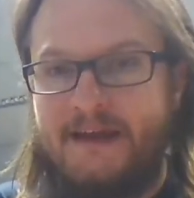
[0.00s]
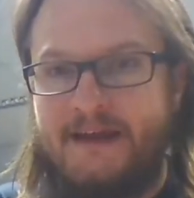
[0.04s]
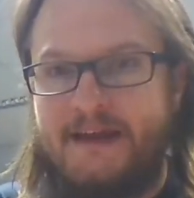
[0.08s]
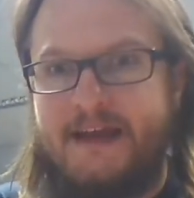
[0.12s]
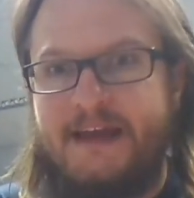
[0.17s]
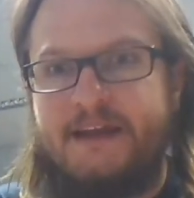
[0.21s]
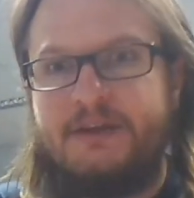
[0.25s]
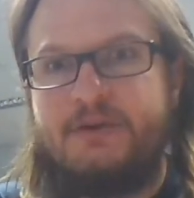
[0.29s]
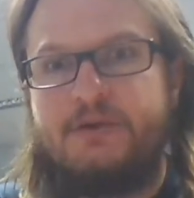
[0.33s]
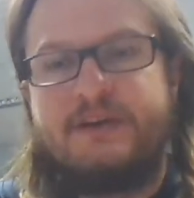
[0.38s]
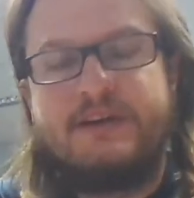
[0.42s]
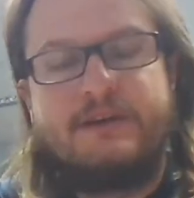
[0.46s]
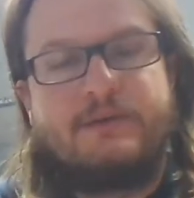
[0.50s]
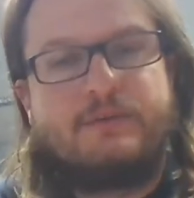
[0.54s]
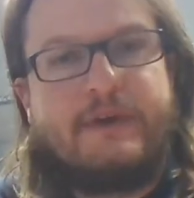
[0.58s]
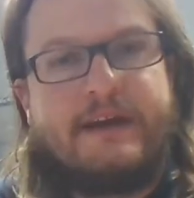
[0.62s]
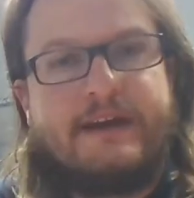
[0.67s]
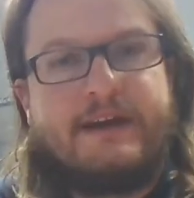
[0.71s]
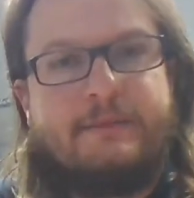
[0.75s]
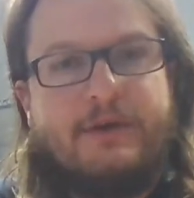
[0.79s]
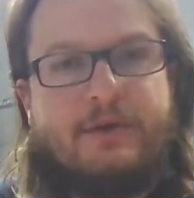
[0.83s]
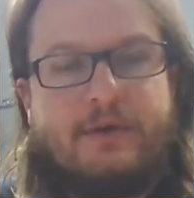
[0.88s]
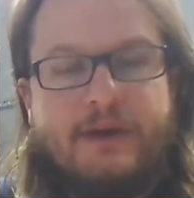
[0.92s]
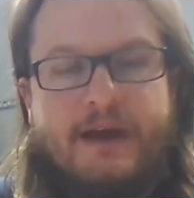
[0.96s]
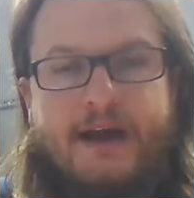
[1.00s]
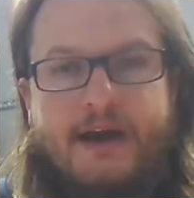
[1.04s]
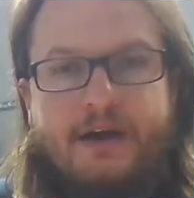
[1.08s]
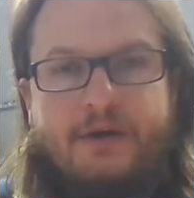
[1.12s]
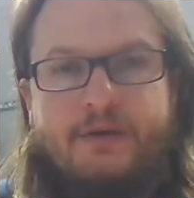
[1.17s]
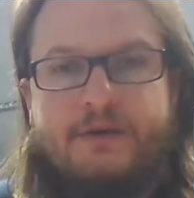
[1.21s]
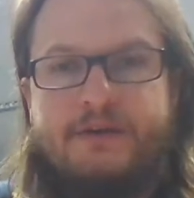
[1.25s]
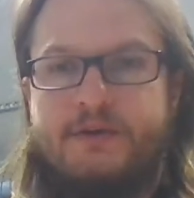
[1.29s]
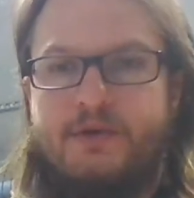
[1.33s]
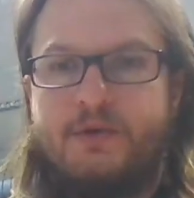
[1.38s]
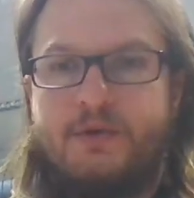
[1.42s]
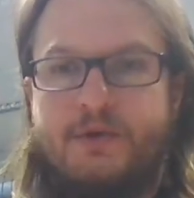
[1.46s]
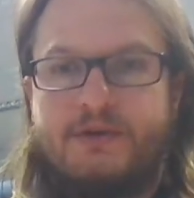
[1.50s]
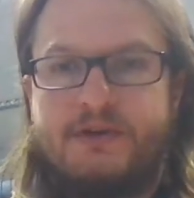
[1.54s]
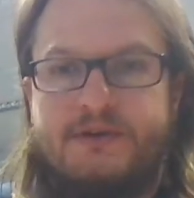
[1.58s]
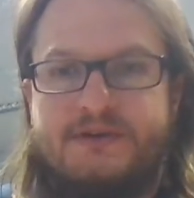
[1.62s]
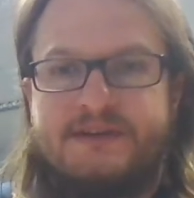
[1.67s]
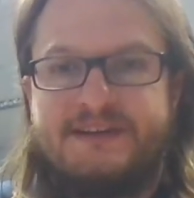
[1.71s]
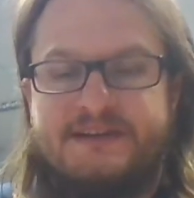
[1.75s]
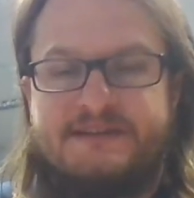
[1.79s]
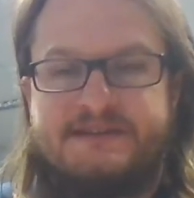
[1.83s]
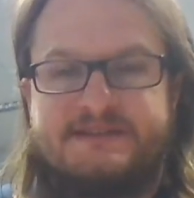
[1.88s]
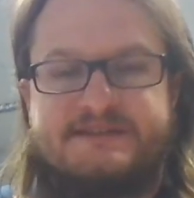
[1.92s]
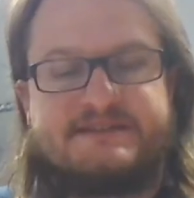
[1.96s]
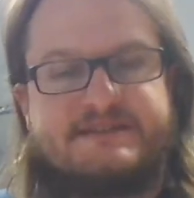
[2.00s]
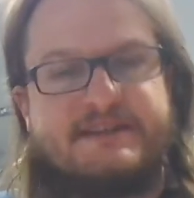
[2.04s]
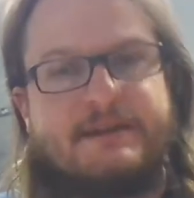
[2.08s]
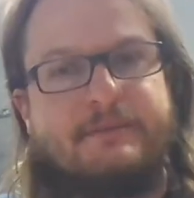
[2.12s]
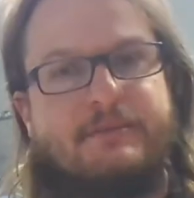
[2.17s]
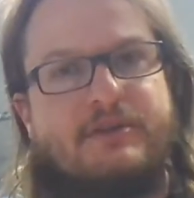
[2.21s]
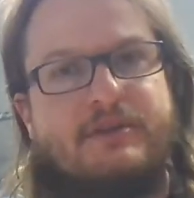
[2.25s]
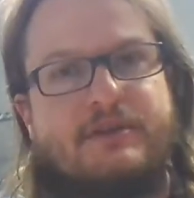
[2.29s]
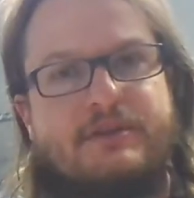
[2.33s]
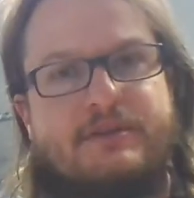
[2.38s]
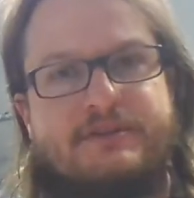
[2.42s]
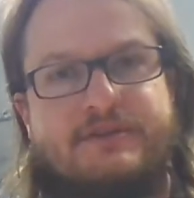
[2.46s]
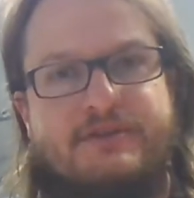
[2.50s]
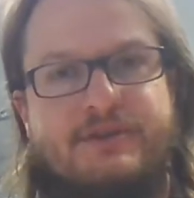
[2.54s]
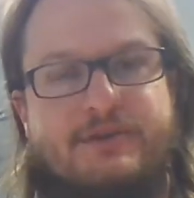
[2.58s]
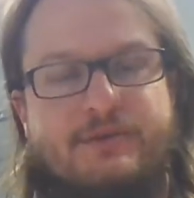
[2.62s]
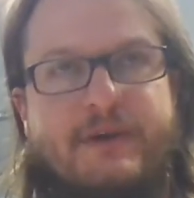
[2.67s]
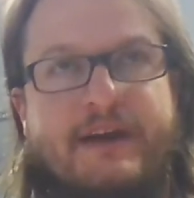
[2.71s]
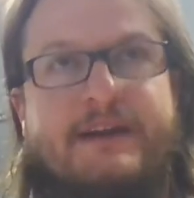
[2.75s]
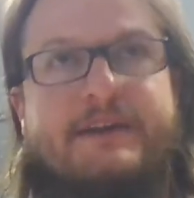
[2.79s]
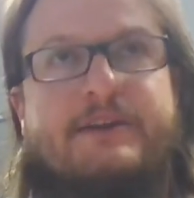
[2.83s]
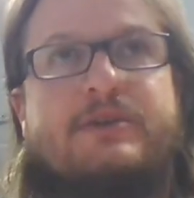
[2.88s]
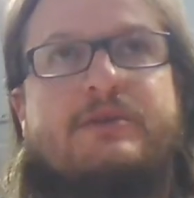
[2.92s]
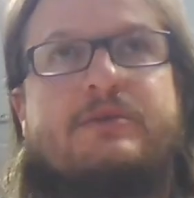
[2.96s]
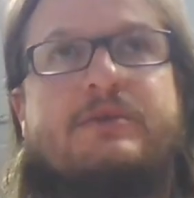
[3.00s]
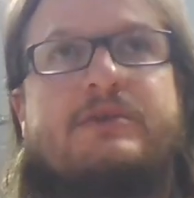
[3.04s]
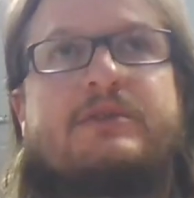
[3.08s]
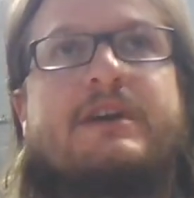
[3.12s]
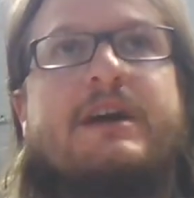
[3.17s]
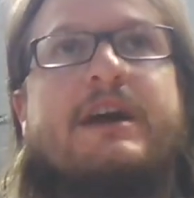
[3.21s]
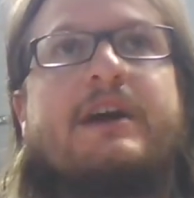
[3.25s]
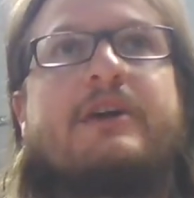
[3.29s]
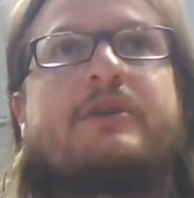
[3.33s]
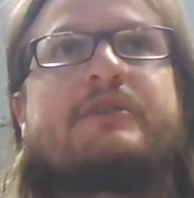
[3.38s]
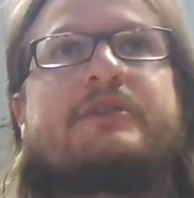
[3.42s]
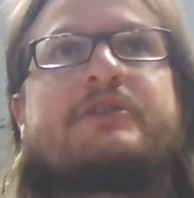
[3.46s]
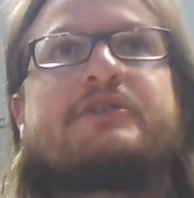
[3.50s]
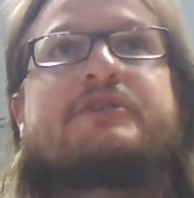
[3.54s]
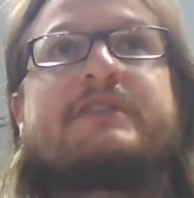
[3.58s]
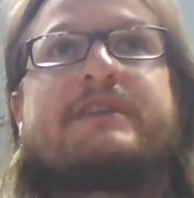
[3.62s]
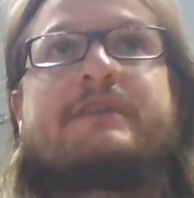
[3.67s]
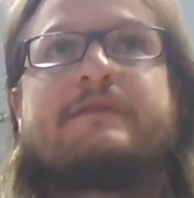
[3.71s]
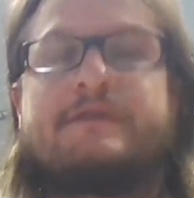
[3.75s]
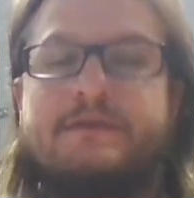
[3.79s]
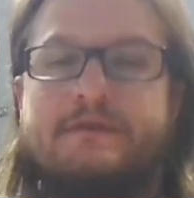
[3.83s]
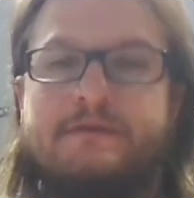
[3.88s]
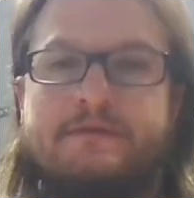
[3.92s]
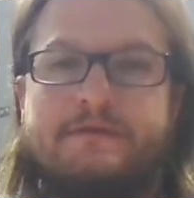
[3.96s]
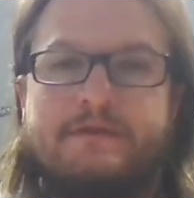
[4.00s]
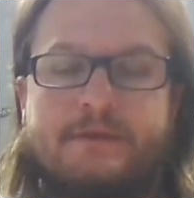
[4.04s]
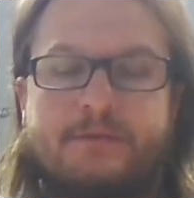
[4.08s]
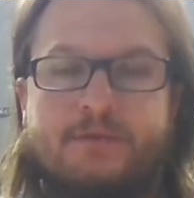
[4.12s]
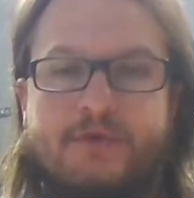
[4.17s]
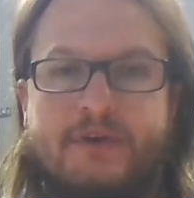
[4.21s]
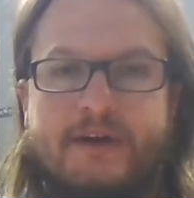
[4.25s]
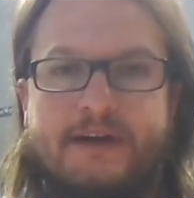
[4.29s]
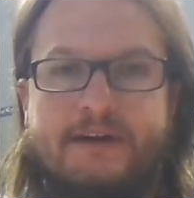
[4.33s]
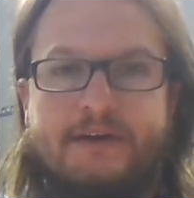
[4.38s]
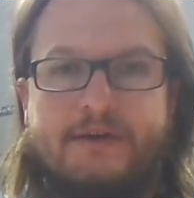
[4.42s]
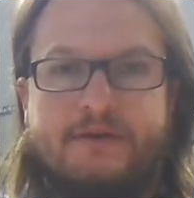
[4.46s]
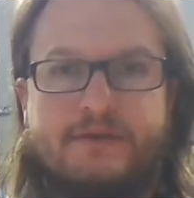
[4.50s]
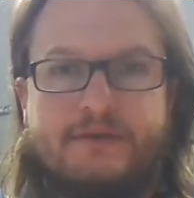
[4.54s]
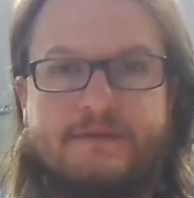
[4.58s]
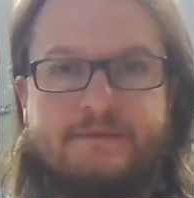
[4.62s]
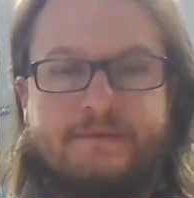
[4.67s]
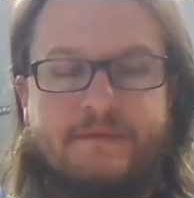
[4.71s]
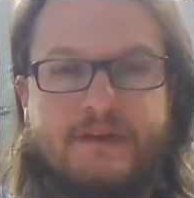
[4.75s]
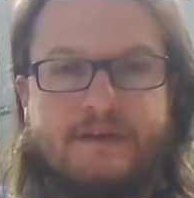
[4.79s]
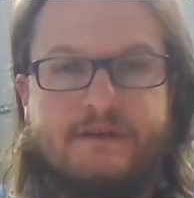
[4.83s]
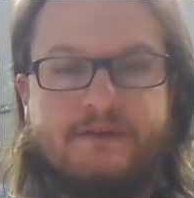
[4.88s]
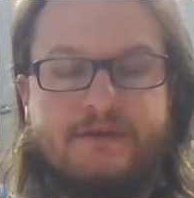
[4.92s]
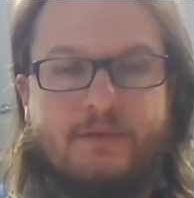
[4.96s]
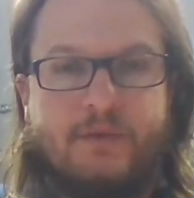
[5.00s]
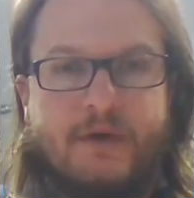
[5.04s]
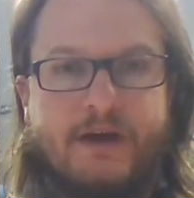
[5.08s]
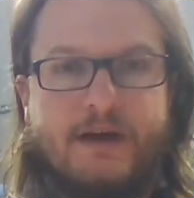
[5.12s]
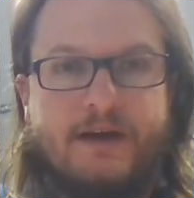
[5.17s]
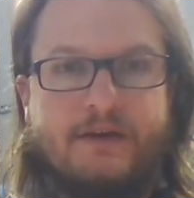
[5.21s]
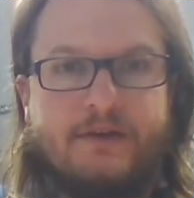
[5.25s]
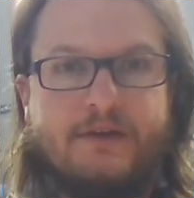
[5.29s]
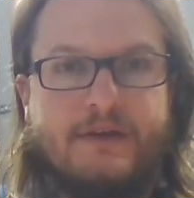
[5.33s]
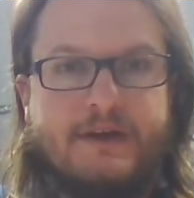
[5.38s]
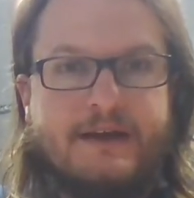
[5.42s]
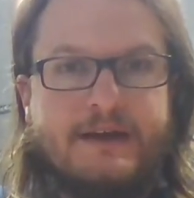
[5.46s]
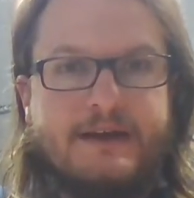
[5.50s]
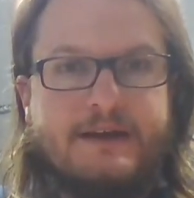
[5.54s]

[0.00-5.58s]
And you can write about how you're similar to Rhino or how you're different from Rhino as well.